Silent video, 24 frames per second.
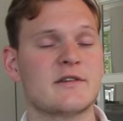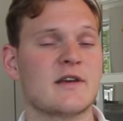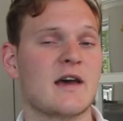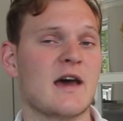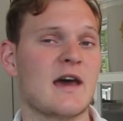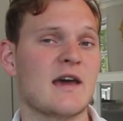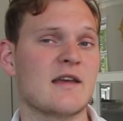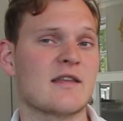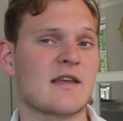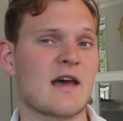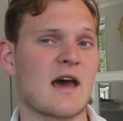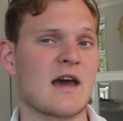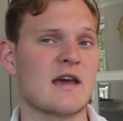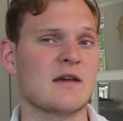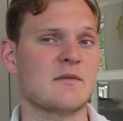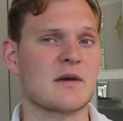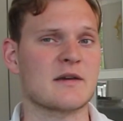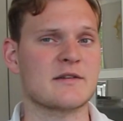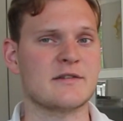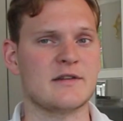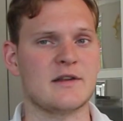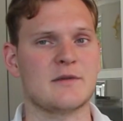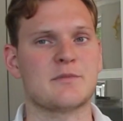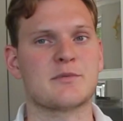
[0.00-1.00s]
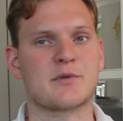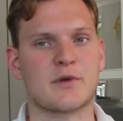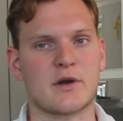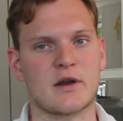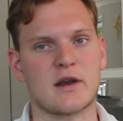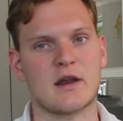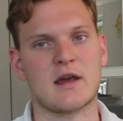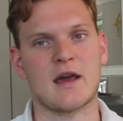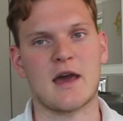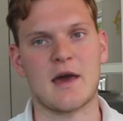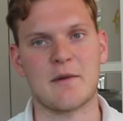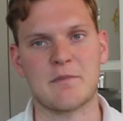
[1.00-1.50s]
site I am actually
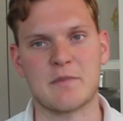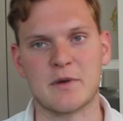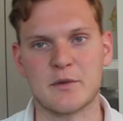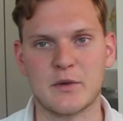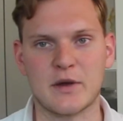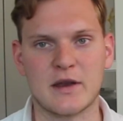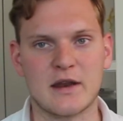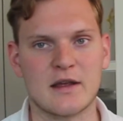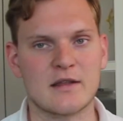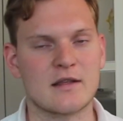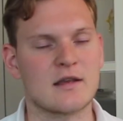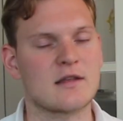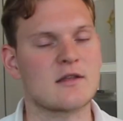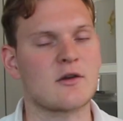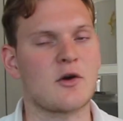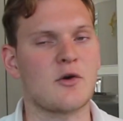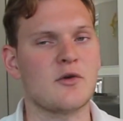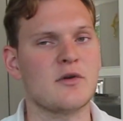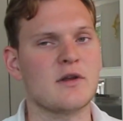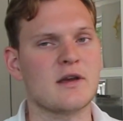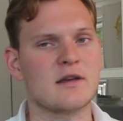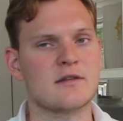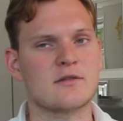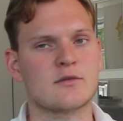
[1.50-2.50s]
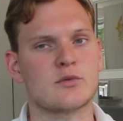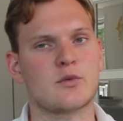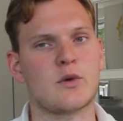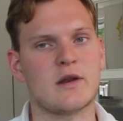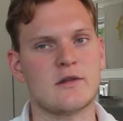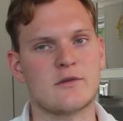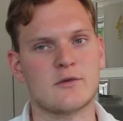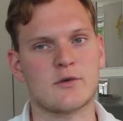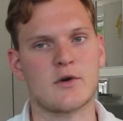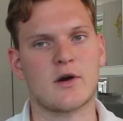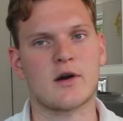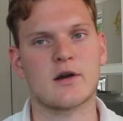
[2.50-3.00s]
pretty happy with it. It only has
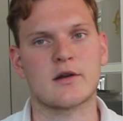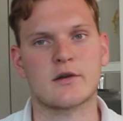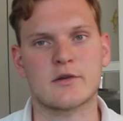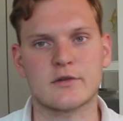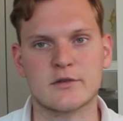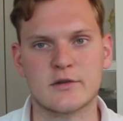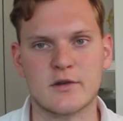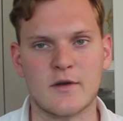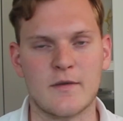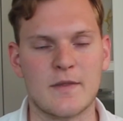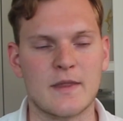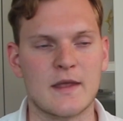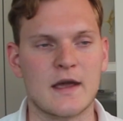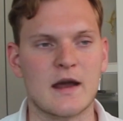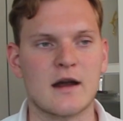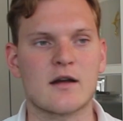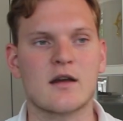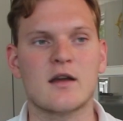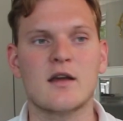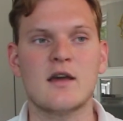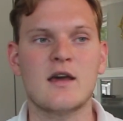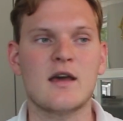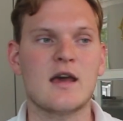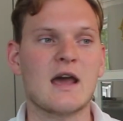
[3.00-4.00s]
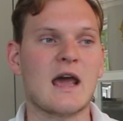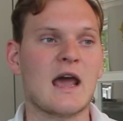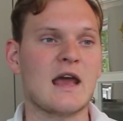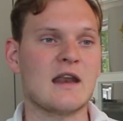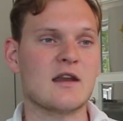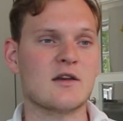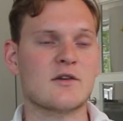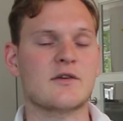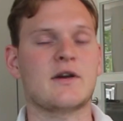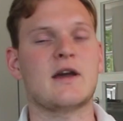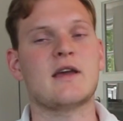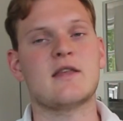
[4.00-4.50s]
22 articles on there,
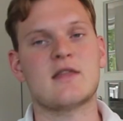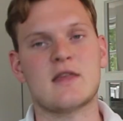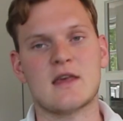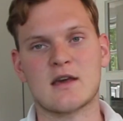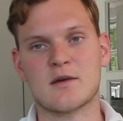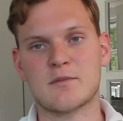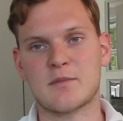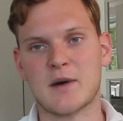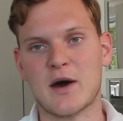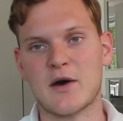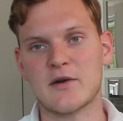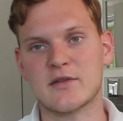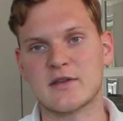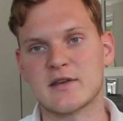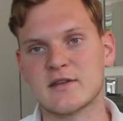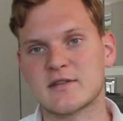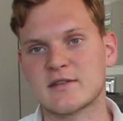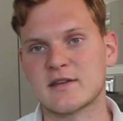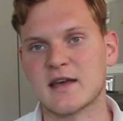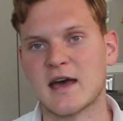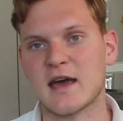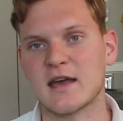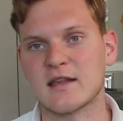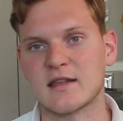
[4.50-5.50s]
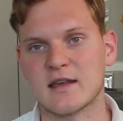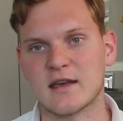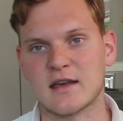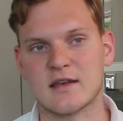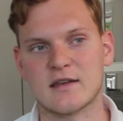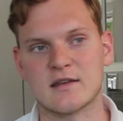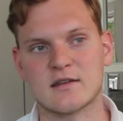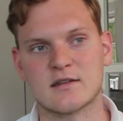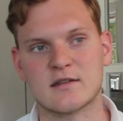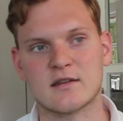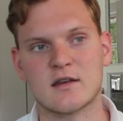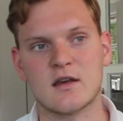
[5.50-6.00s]
and the great thing about this site
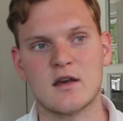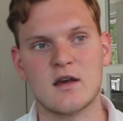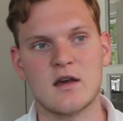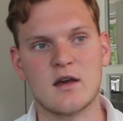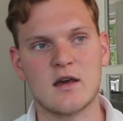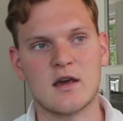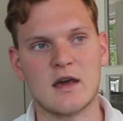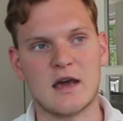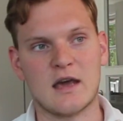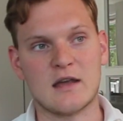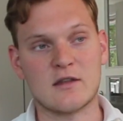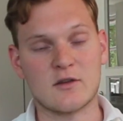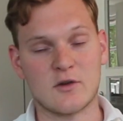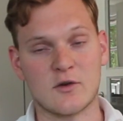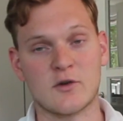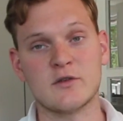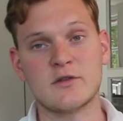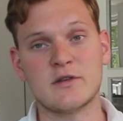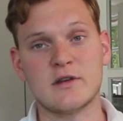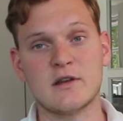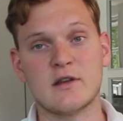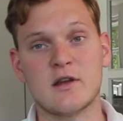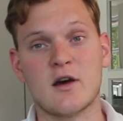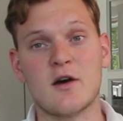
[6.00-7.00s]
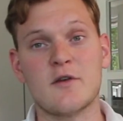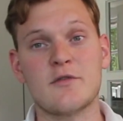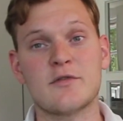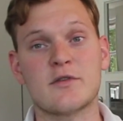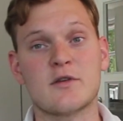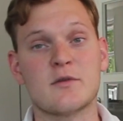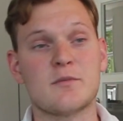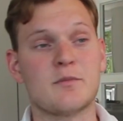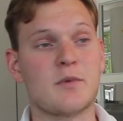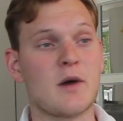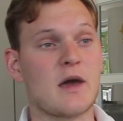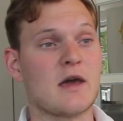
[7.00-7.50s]
is it earns
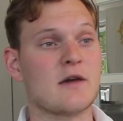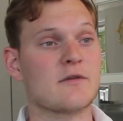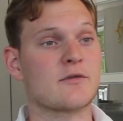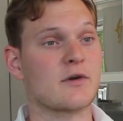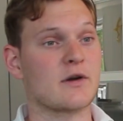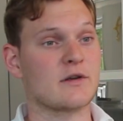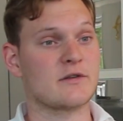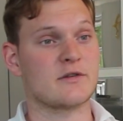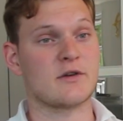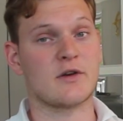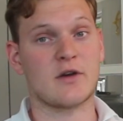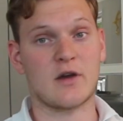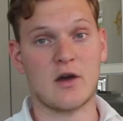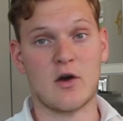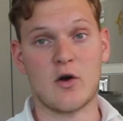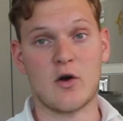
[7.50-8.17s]
enough to pay for its